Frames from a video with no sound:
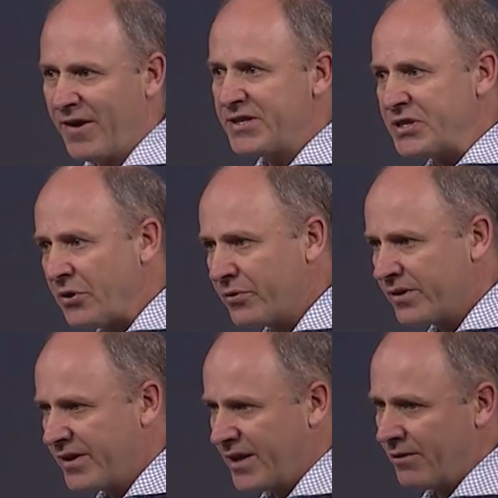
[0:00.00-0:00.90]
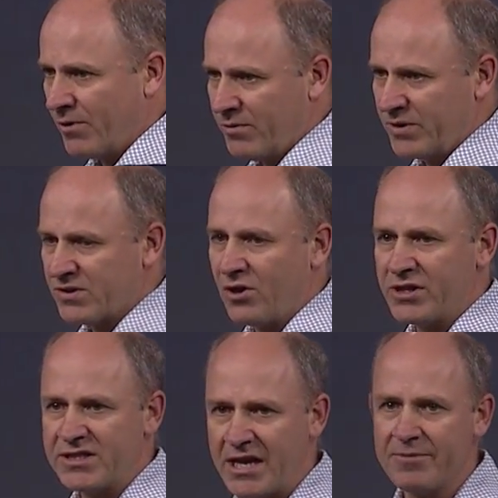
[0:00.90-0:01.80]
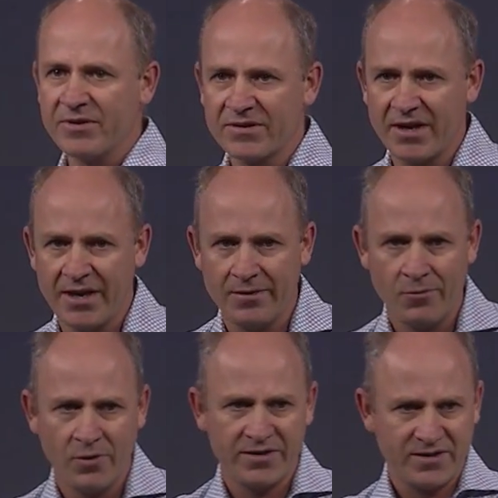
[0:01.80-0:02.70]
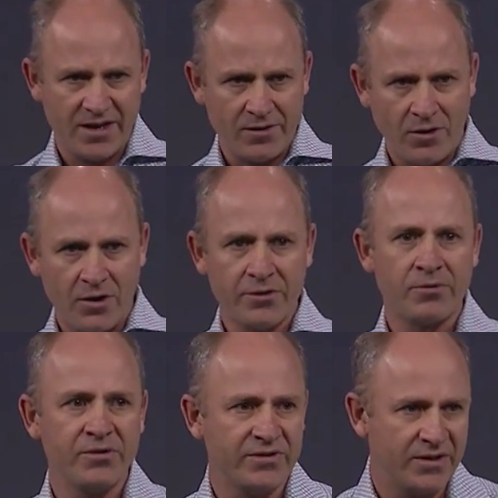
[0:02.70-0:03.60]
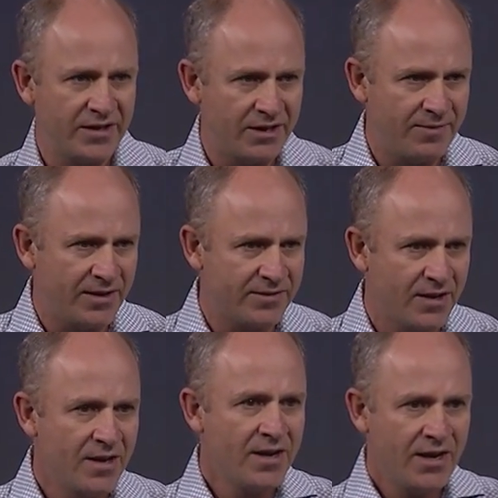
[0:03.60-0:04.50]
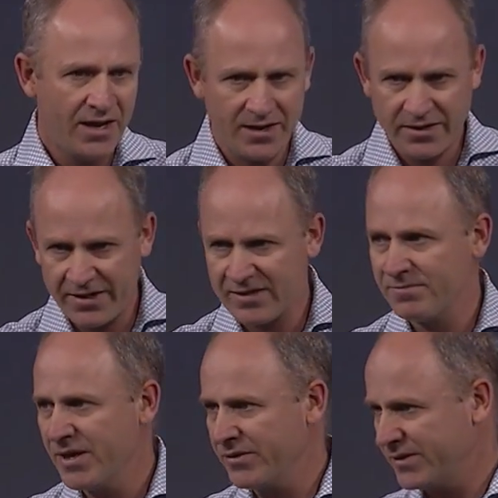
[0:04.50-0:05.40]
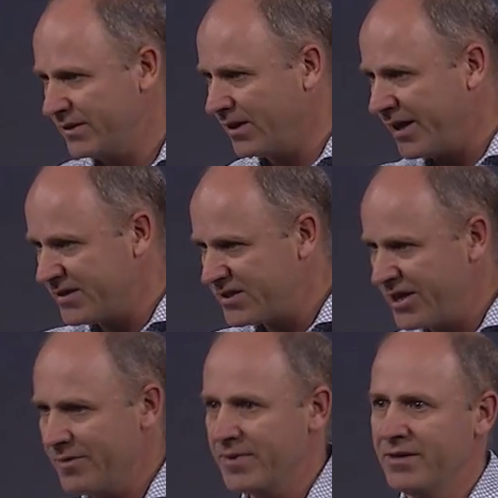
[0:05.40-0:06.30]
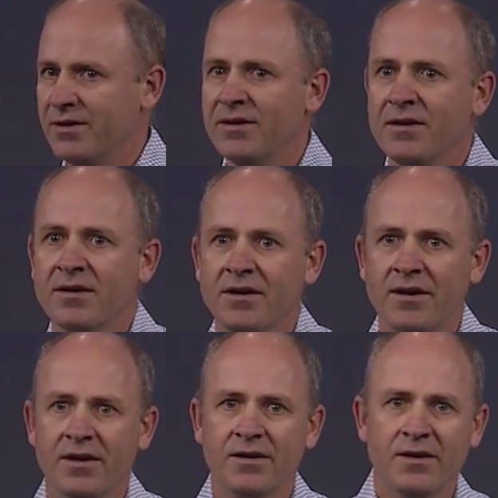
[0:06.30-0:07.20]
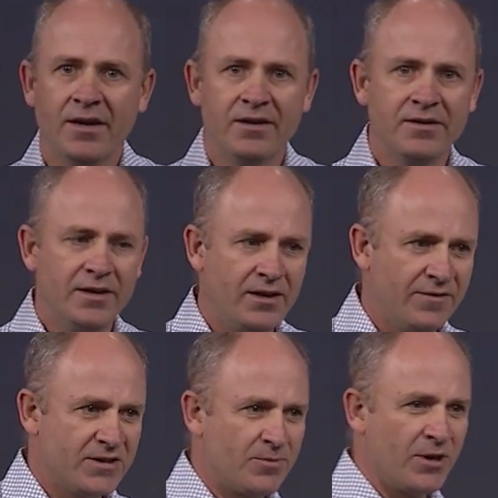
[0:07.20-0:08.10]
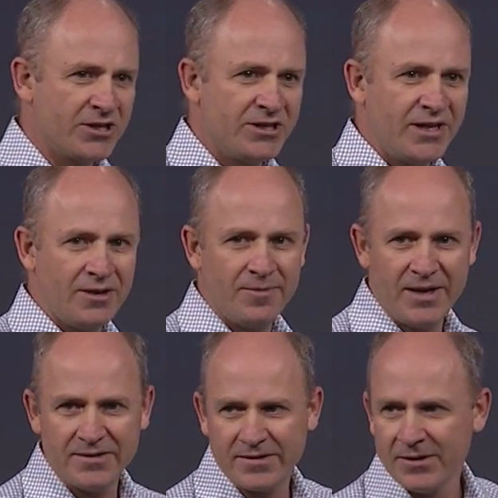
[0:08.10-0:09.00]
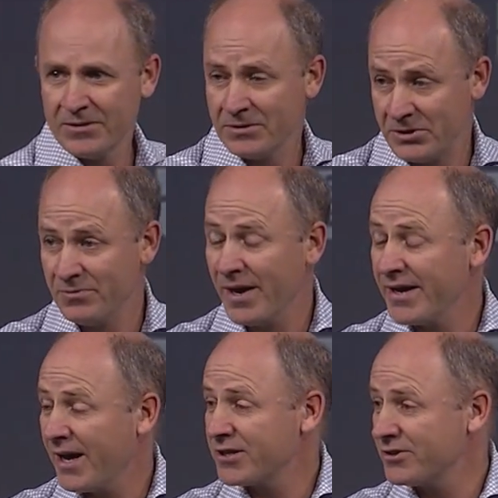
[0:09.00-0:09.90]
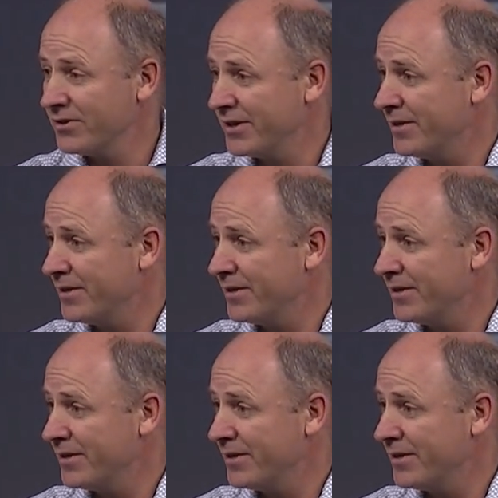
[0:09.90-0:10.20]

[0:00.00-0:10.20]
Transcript: I don't, then I run what's called a table scan, where I scan all the rows in the database, and things melt and the lights dim. And, and, and, and if it's a production database, you might actually